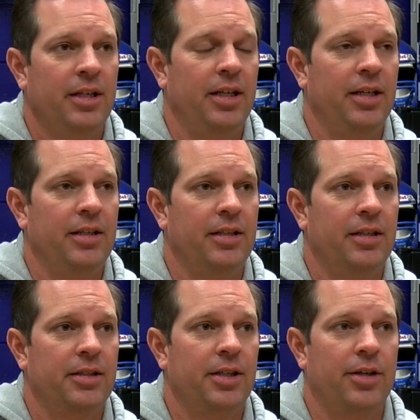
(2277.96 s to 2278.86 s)

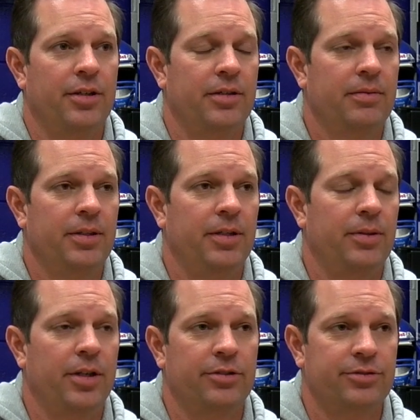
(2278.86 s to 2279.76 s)
and
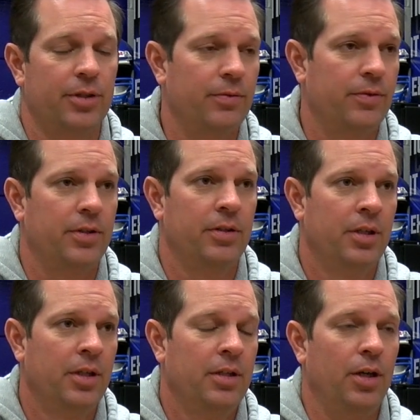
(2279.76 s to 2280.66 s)
Gunner's thrown for
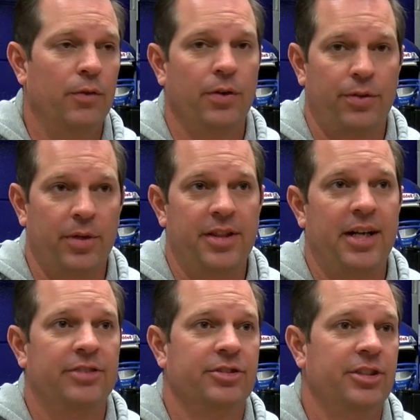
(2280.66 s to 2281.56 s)
over
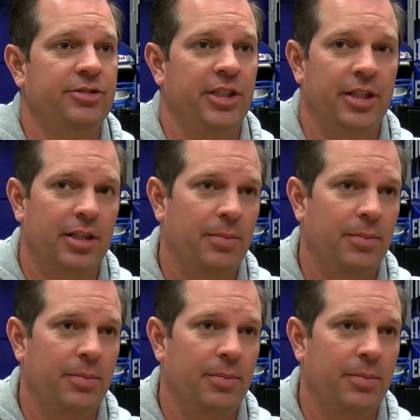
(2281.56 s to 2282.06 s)
3,000 this year. I